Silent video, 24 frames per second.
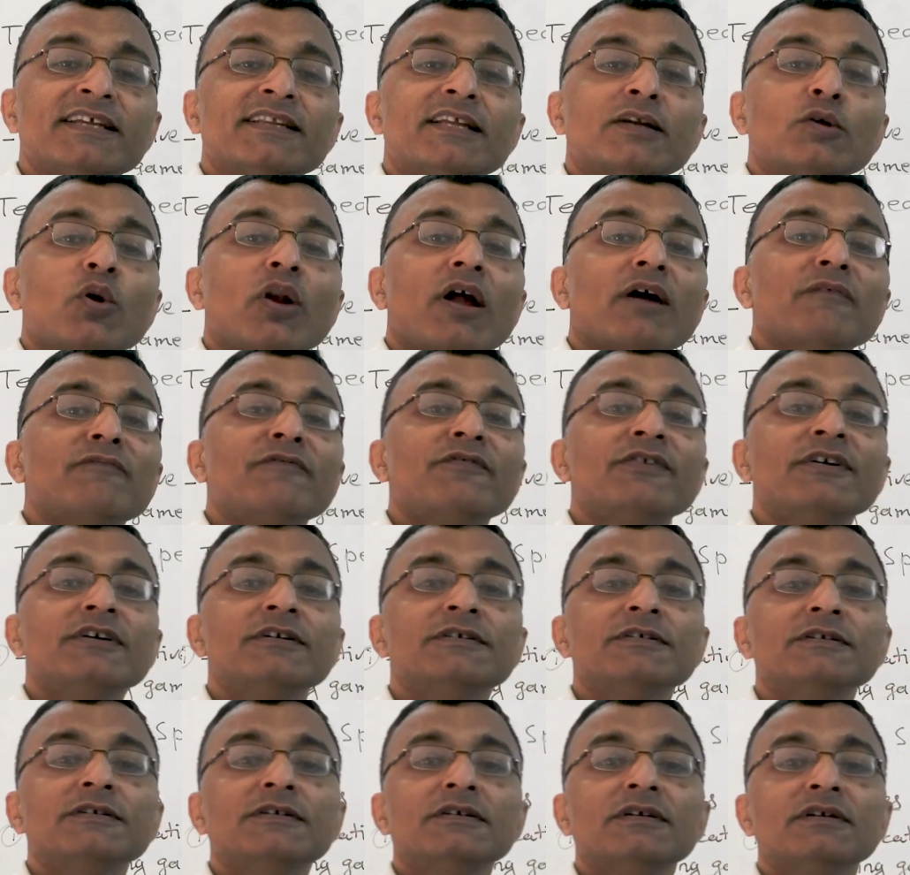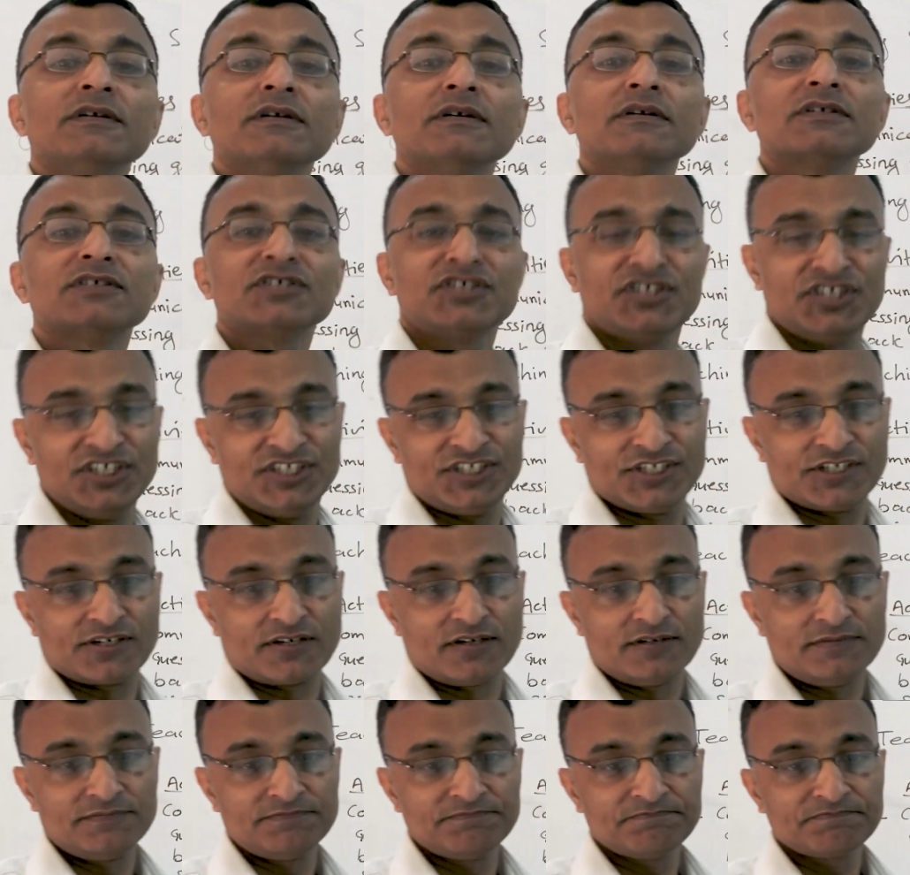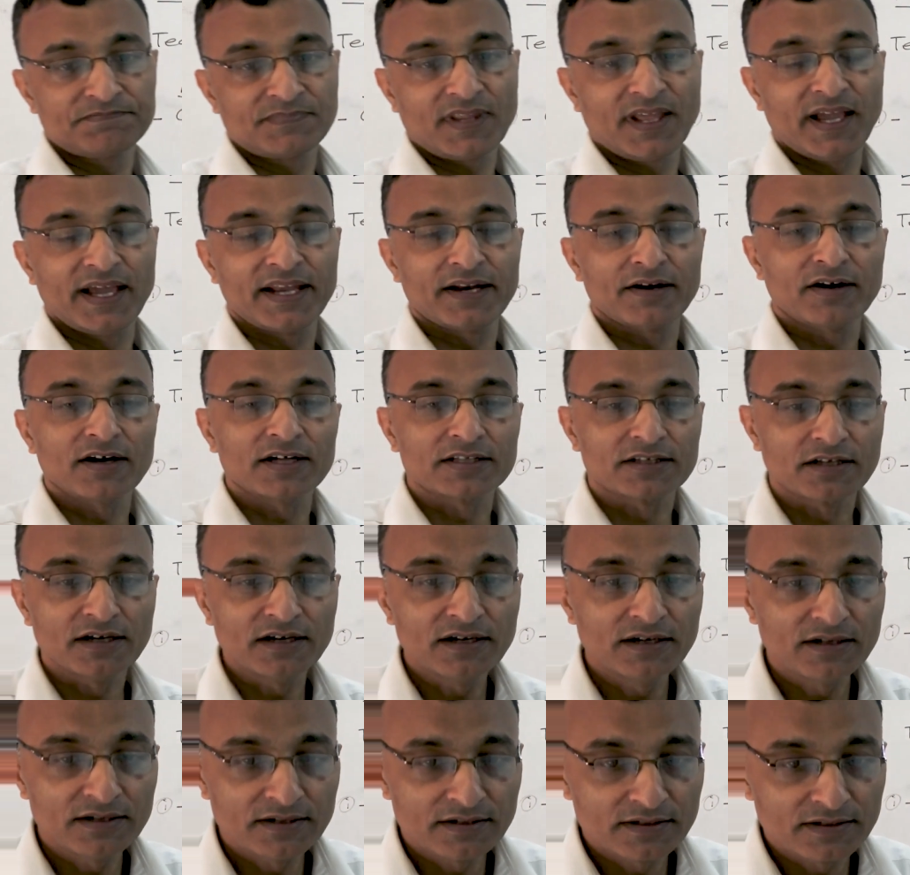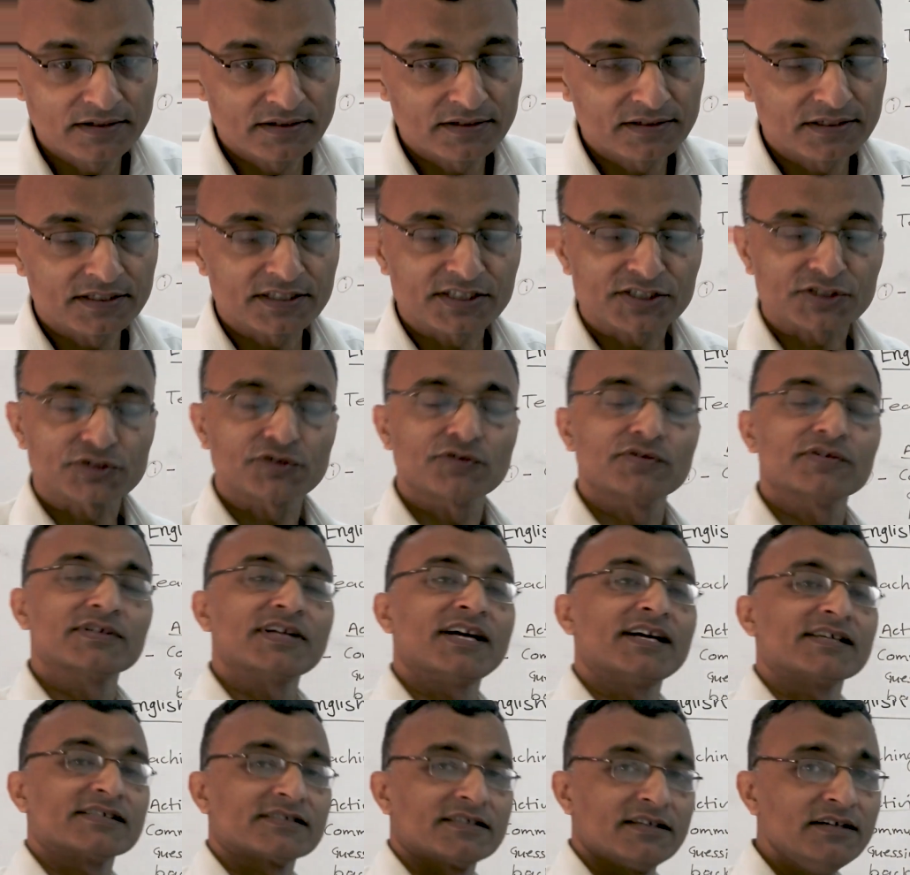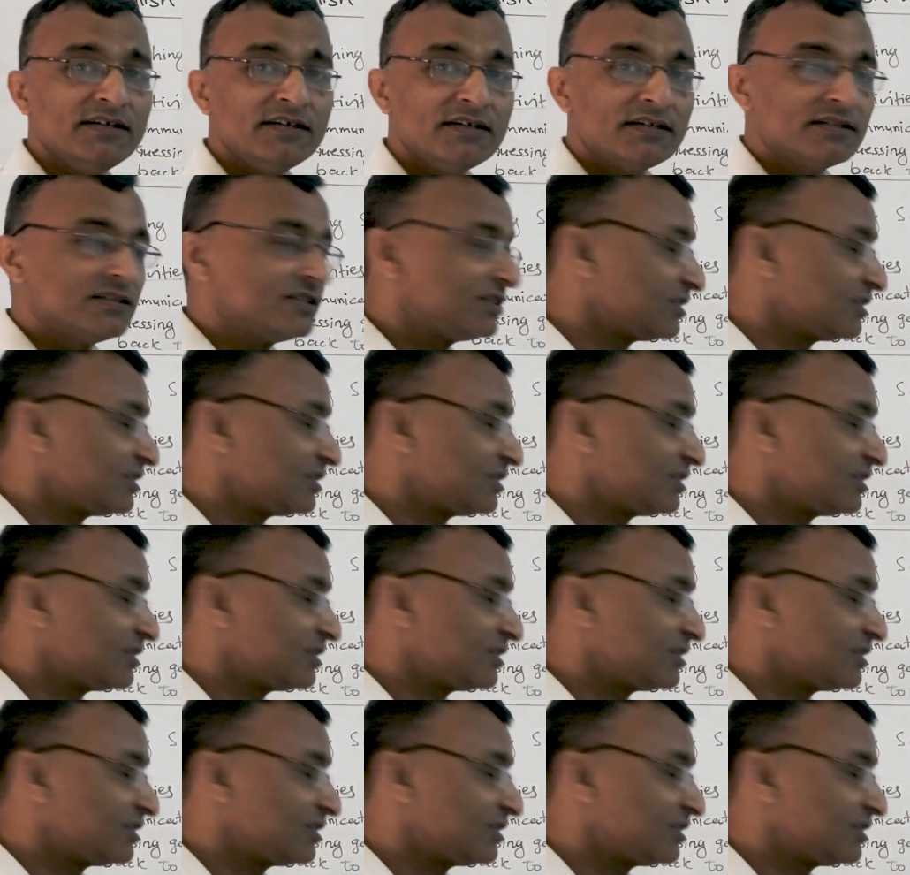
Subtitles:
the role of teacher and other student as the